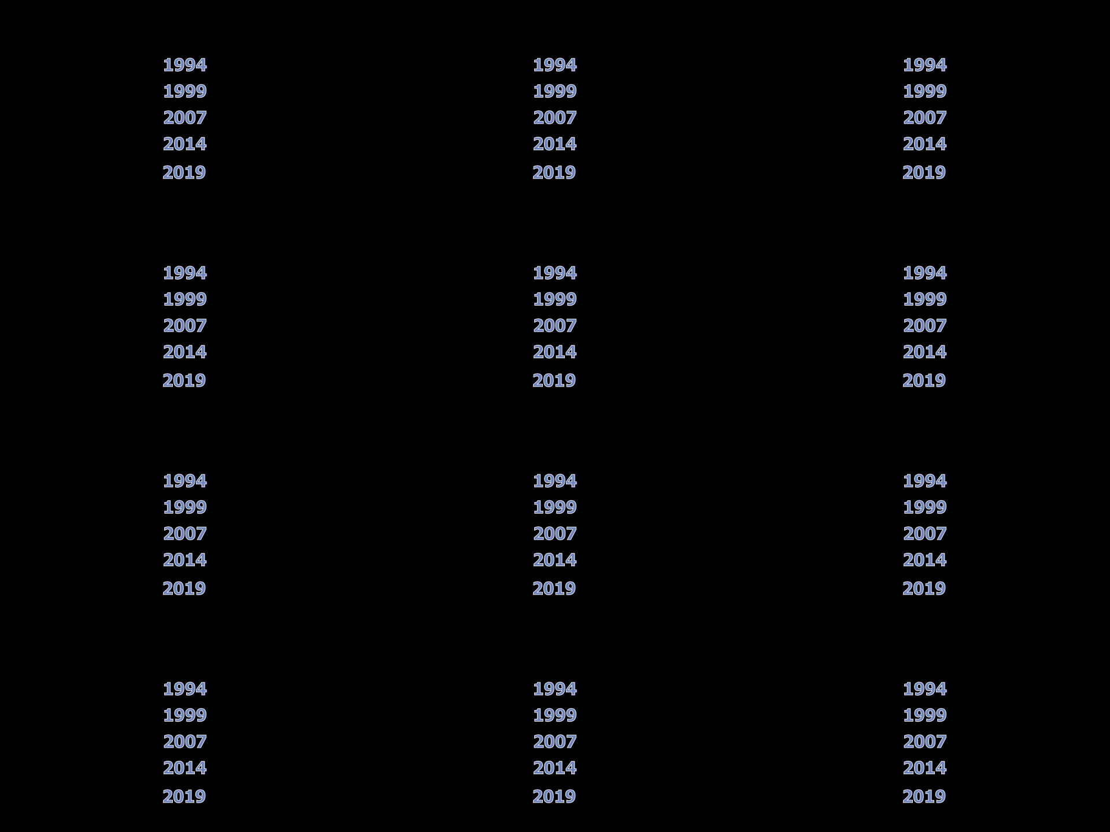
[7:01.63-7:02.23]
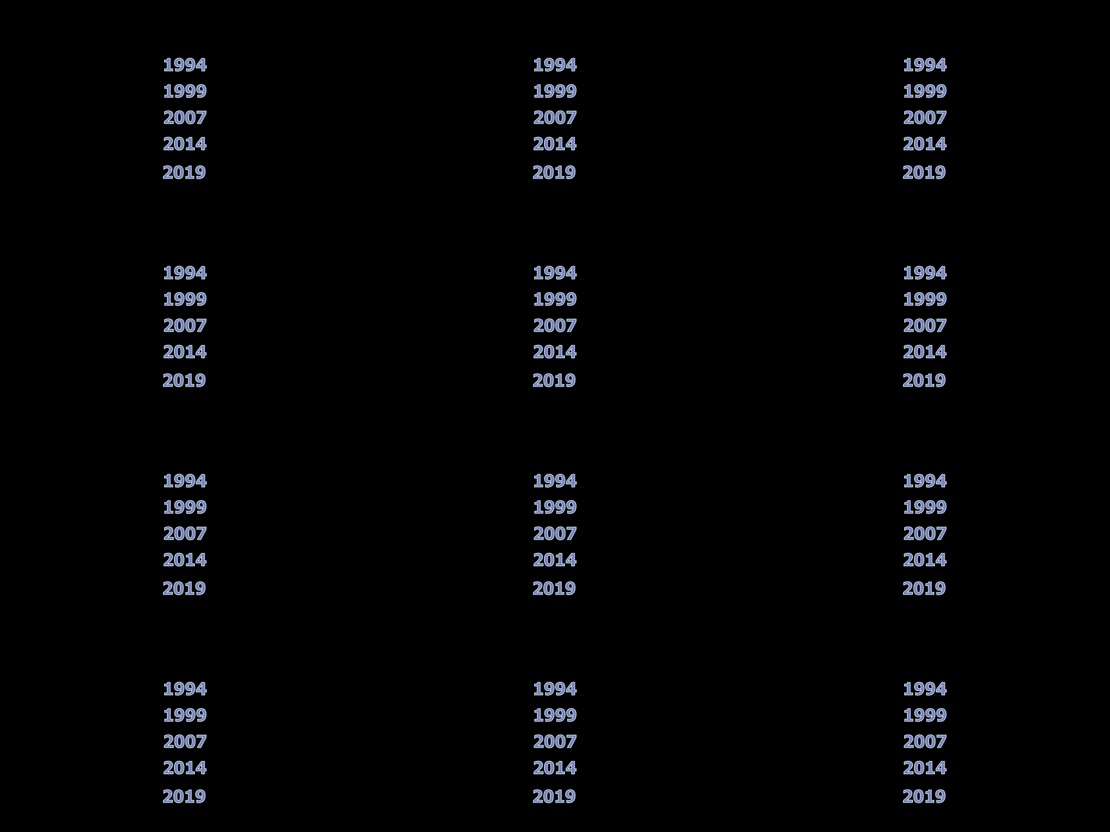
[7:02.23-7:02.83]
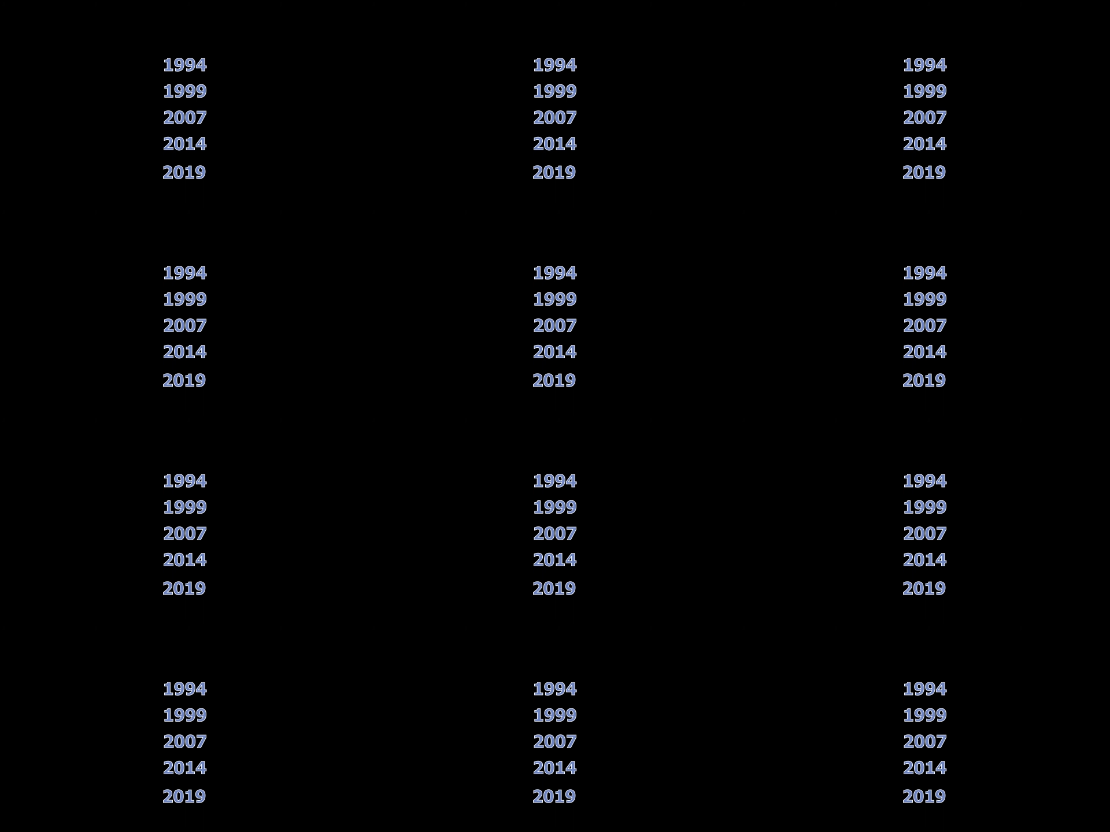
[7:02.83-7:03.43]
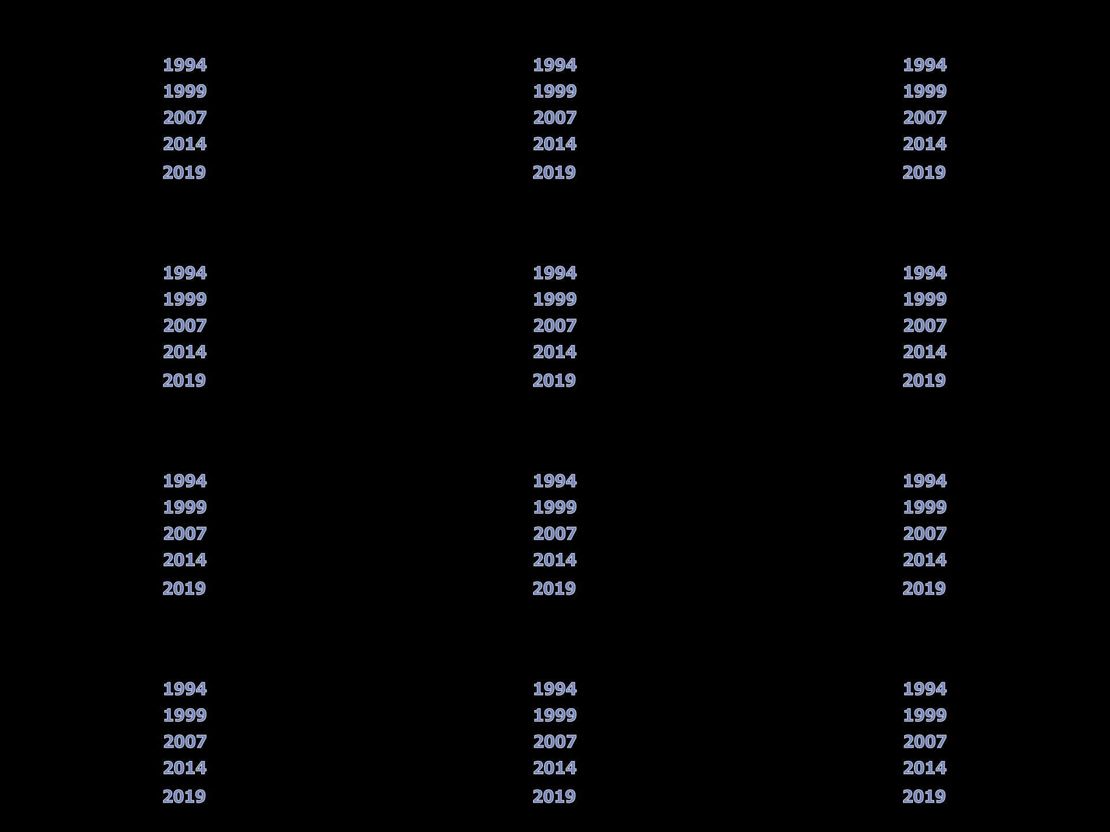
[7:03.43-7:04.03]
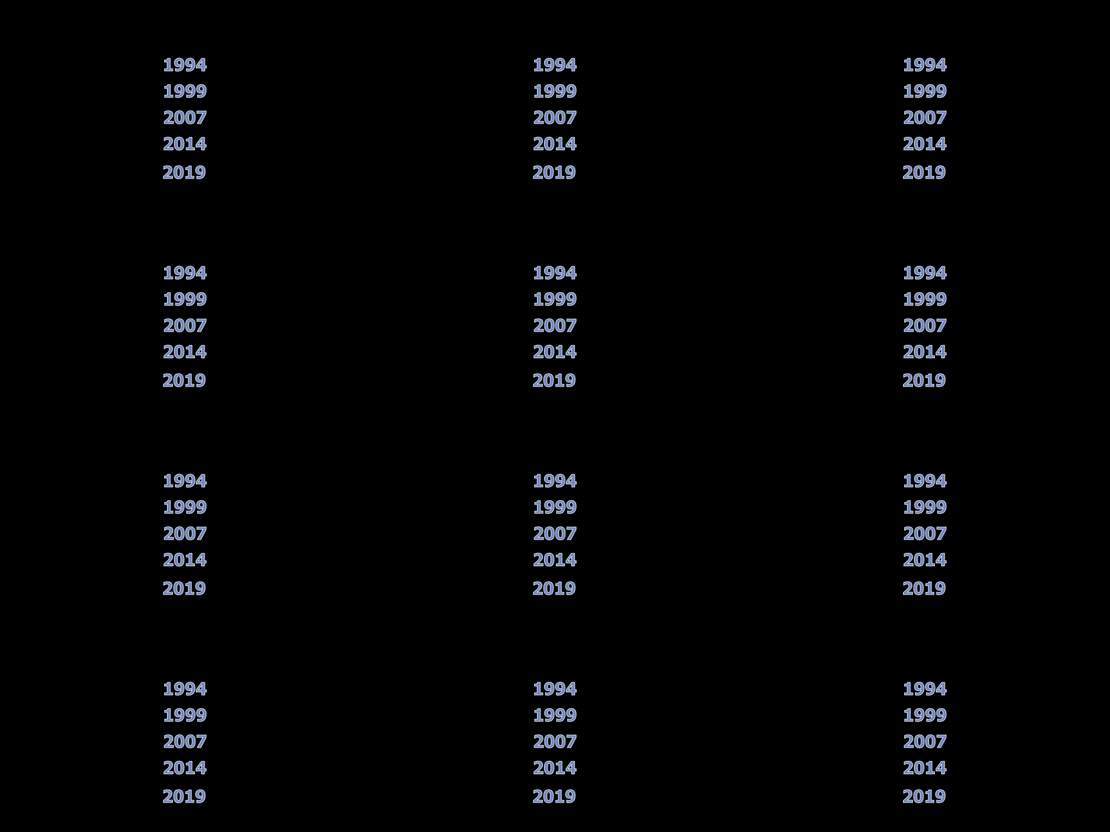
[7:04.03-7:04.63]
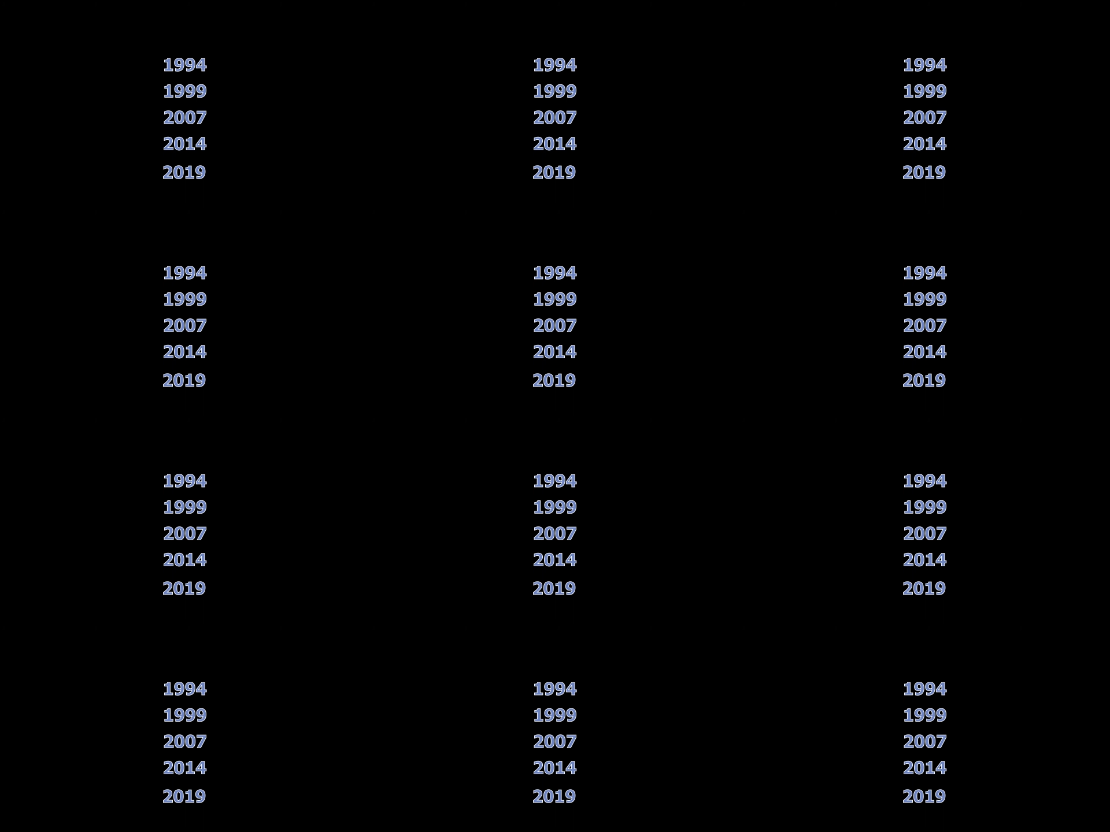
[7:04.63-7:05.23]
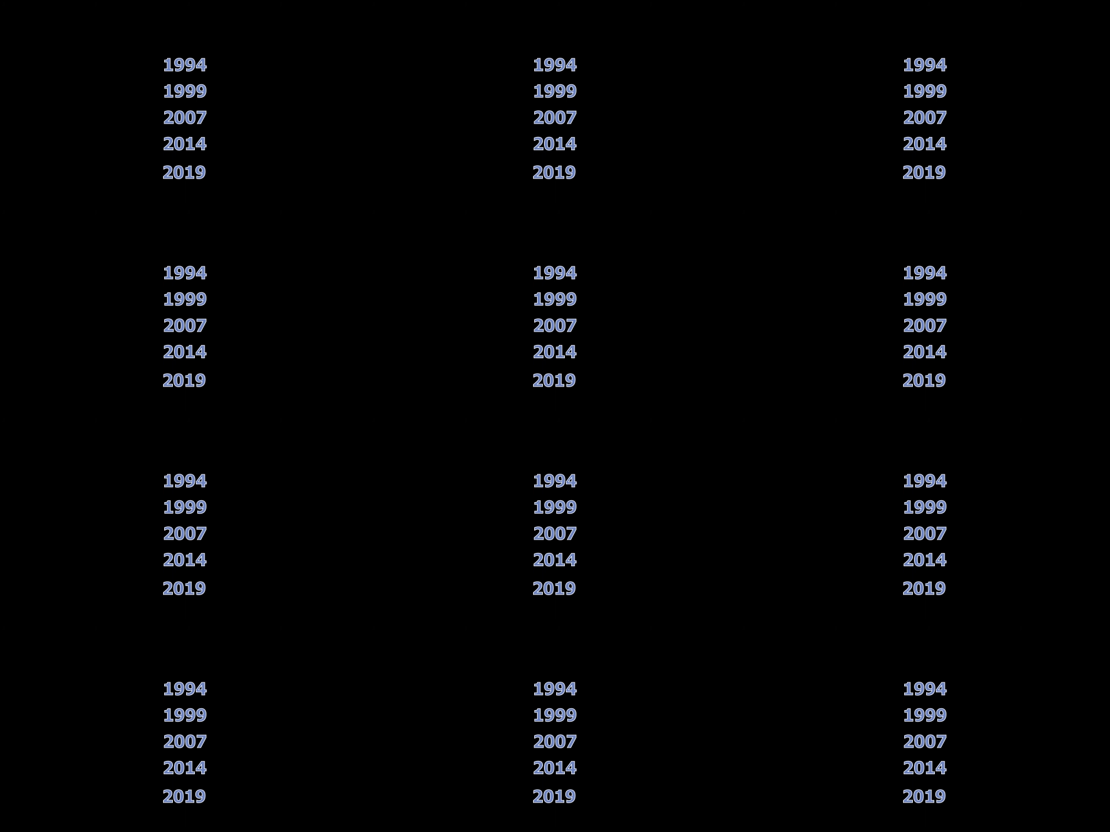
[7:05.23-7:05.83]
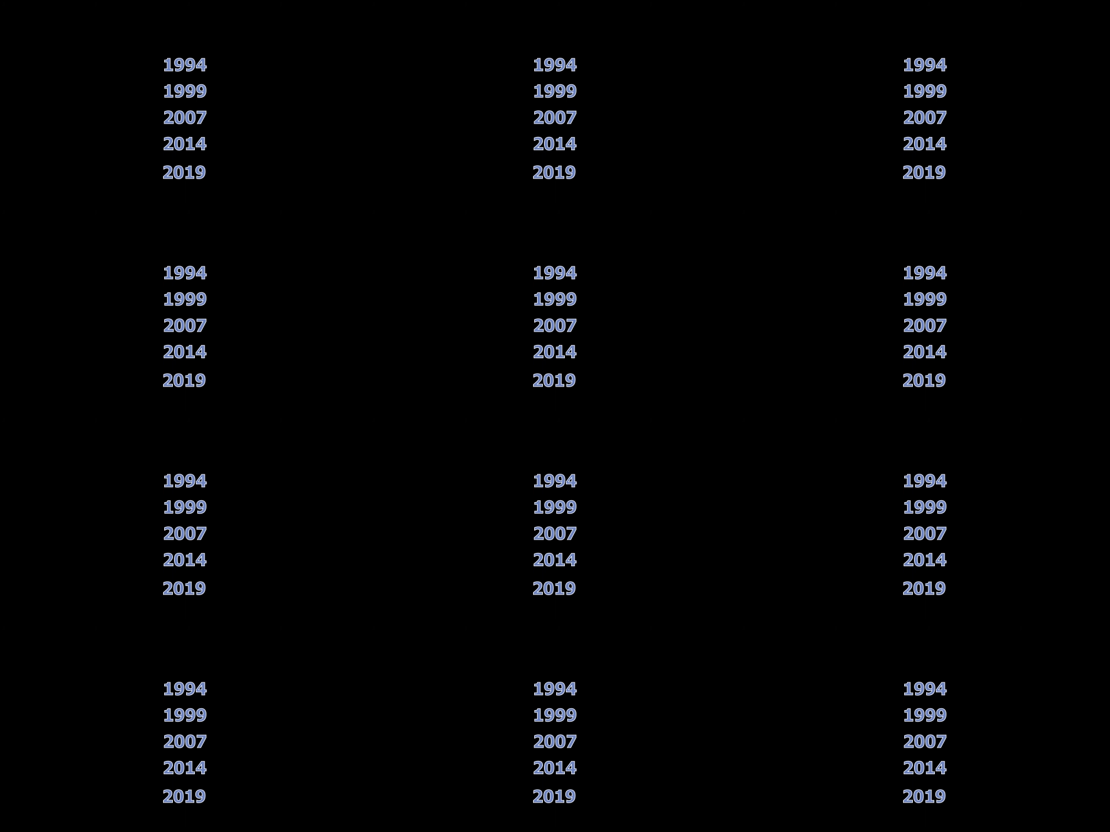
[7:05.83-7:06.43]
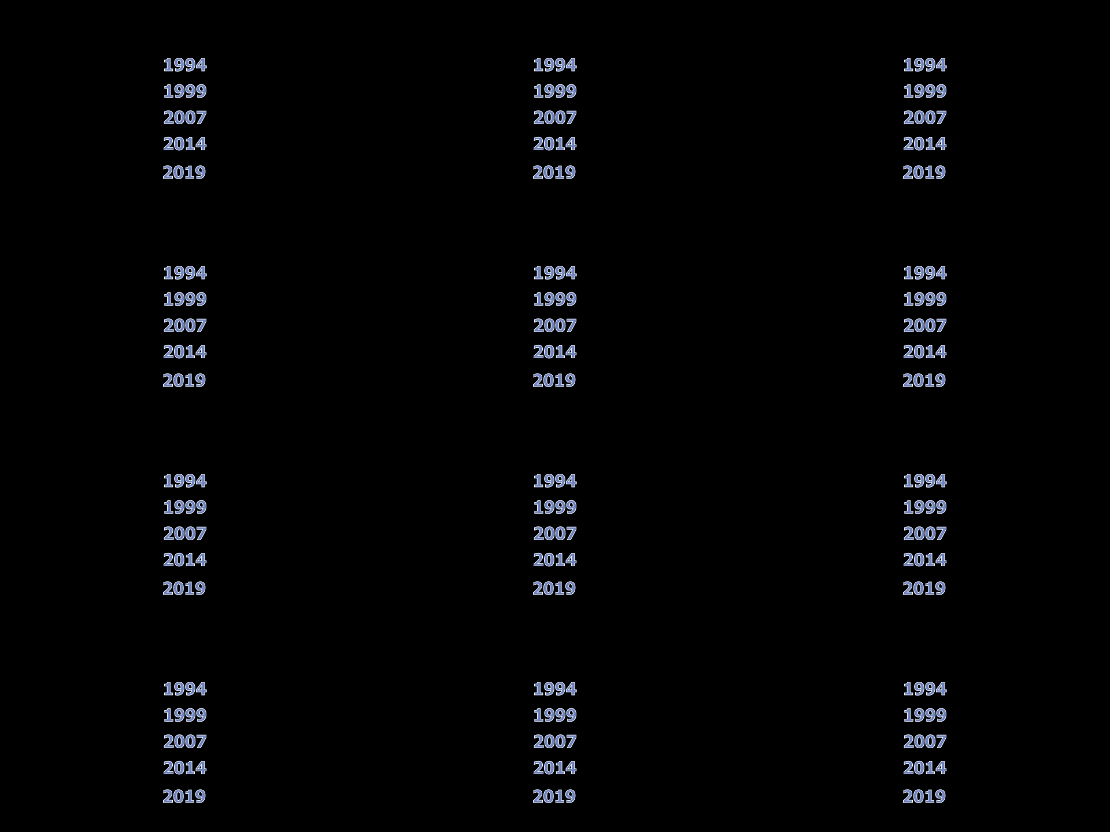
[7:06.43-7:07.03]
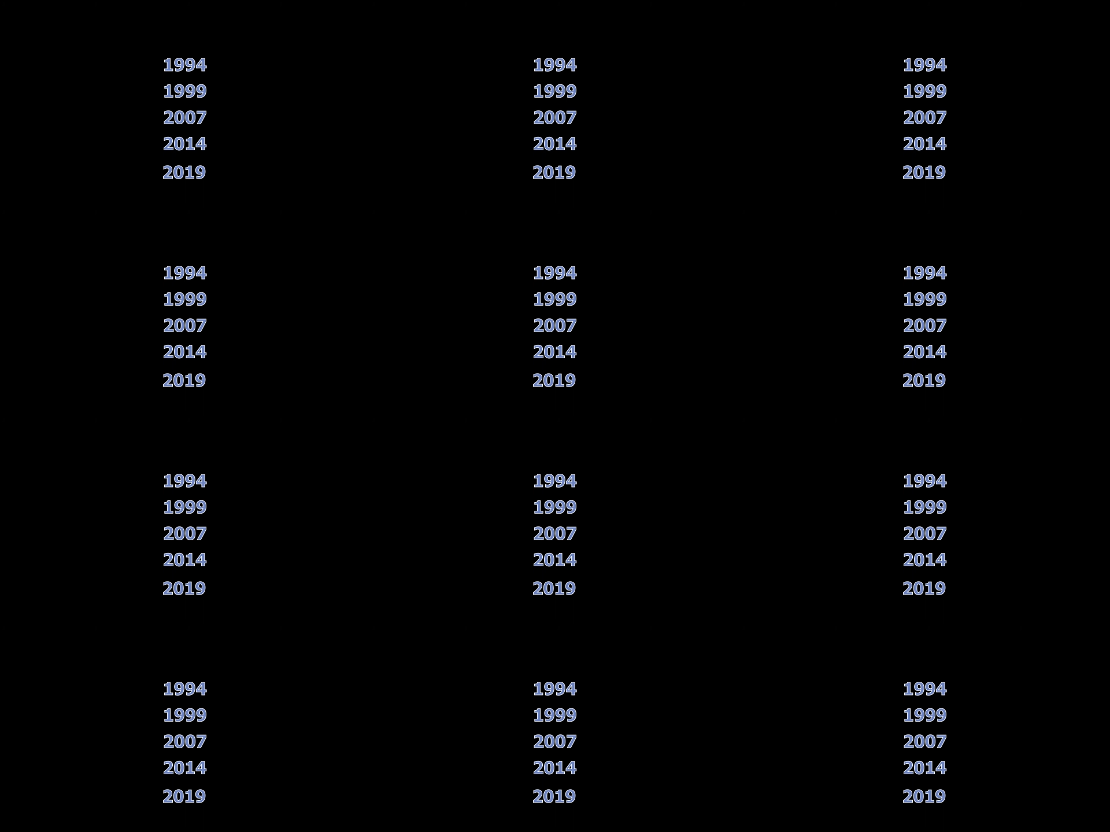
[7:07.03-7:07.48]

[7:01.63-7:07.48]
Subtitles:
No face is visible, so there are no lips to read.